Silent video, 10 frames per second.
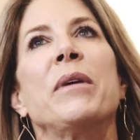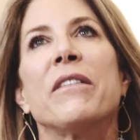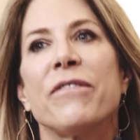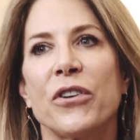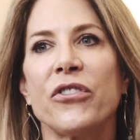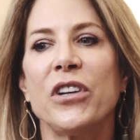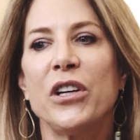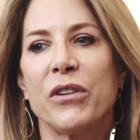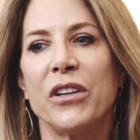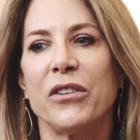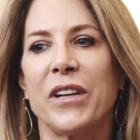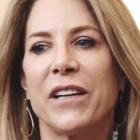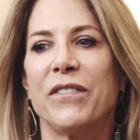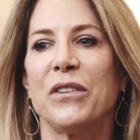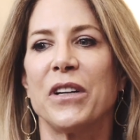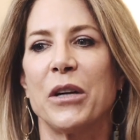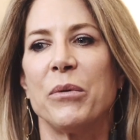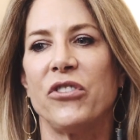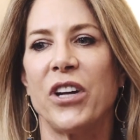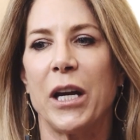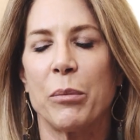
the first thing you can do, like if you look at what Jay